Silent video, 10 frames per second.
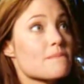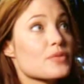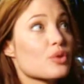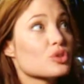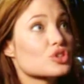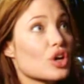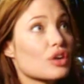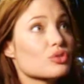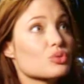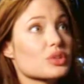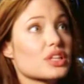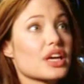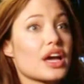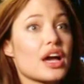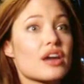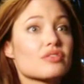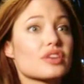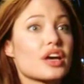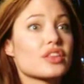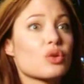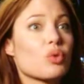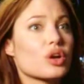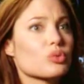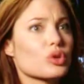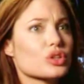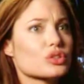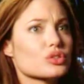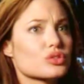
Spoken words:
resolved with what they have and they want to work